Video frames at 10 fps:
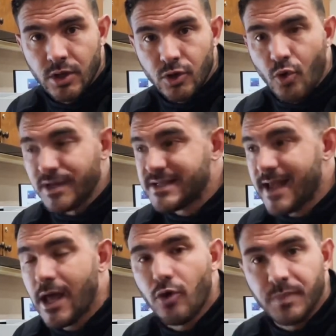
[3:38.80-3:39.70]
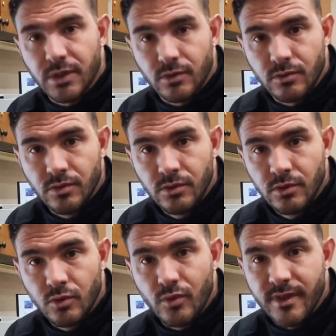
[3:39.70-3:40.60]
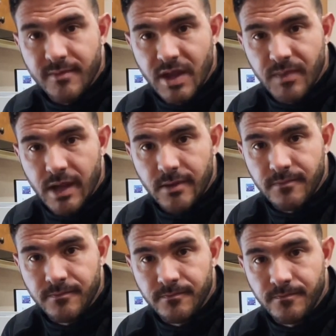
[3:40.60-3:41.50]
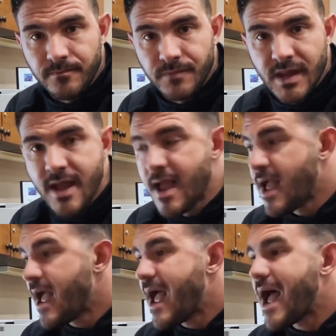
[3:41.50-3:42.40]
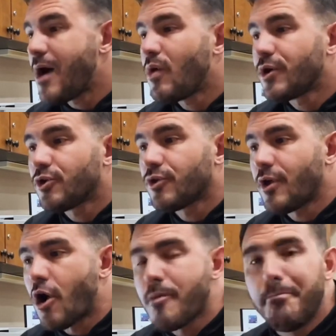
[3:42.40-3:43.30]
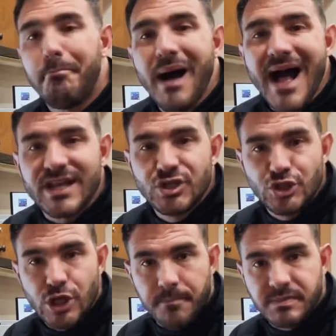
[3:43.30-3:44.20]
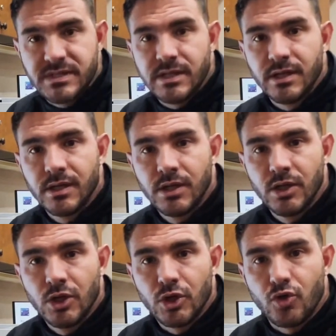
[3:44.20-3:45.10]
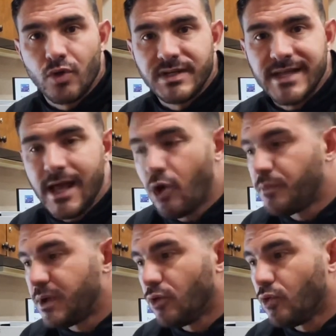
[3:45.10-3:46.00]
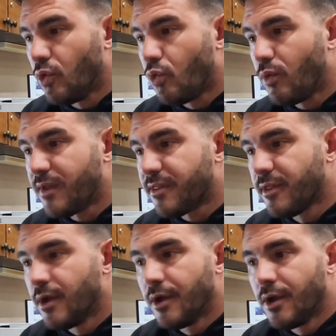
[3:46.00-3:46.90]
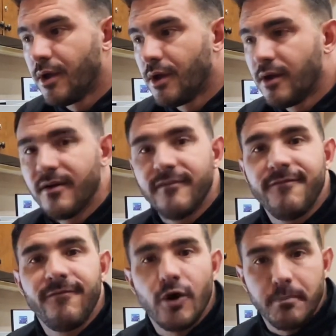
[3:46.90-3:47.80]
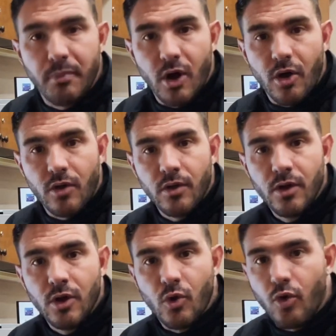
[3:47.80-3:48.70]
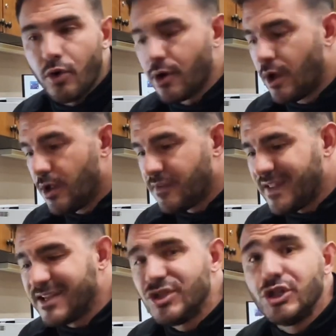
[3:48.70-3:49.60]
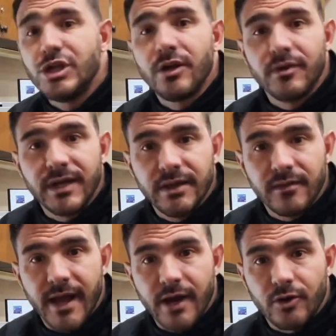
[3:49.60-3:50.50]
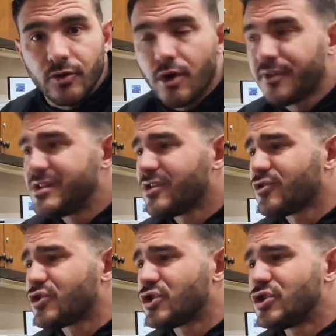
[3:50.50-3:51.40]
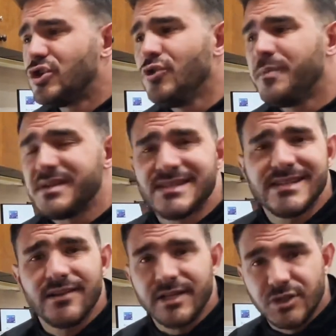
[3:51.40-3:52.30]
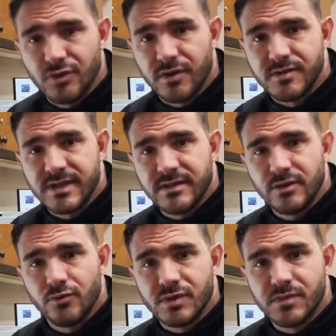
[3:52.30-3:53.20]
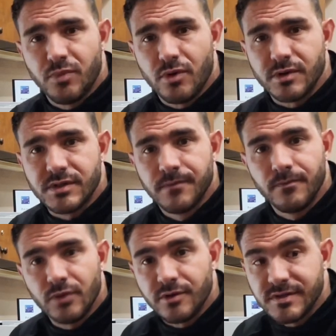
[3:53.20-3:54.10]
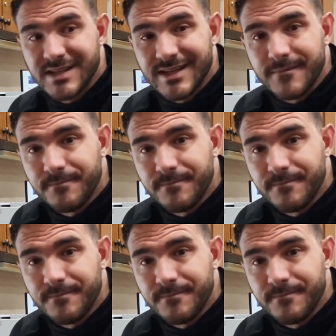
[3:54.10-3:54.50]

going to help you with MMA? How on earth are box jumps going to help you with football or the agility ladder or all these other stupid, silly drills that they do in sports? Well, here's the thing,